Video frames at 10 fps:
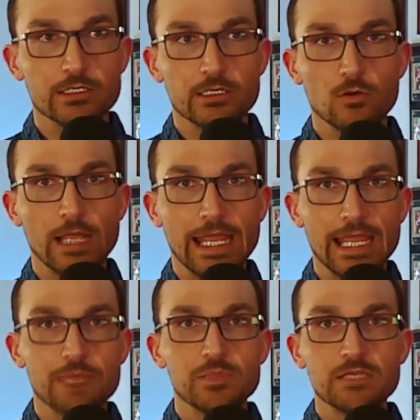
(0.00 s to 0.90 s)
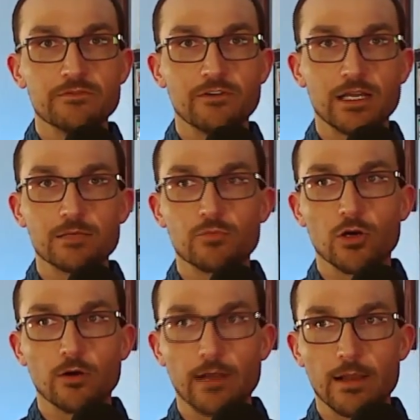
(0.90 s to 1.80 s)
you know, hippie fucking
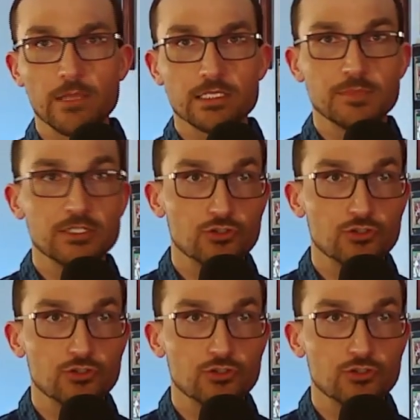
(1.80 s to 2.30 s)
program that's been